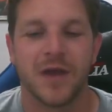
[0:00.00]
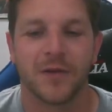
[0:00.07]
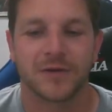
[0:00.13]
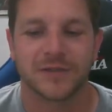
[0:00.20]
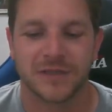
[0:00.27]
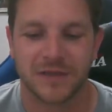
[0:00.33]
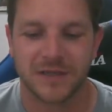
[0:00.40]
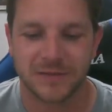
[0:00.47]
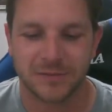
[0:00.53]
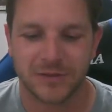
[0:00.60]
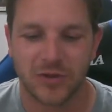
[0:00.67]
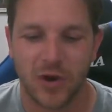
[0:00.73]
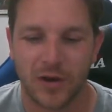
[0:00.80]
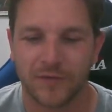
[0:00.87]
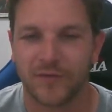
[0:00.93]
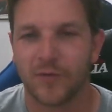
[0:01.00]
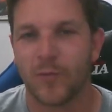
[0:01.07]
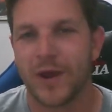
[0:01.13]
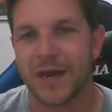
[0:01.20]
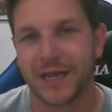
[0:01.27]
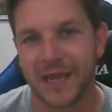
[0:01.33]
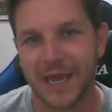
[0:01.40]
So this was kind of, it went
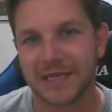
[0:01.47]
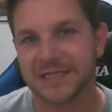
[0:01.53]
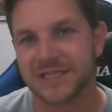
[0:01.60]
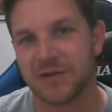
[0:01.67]
against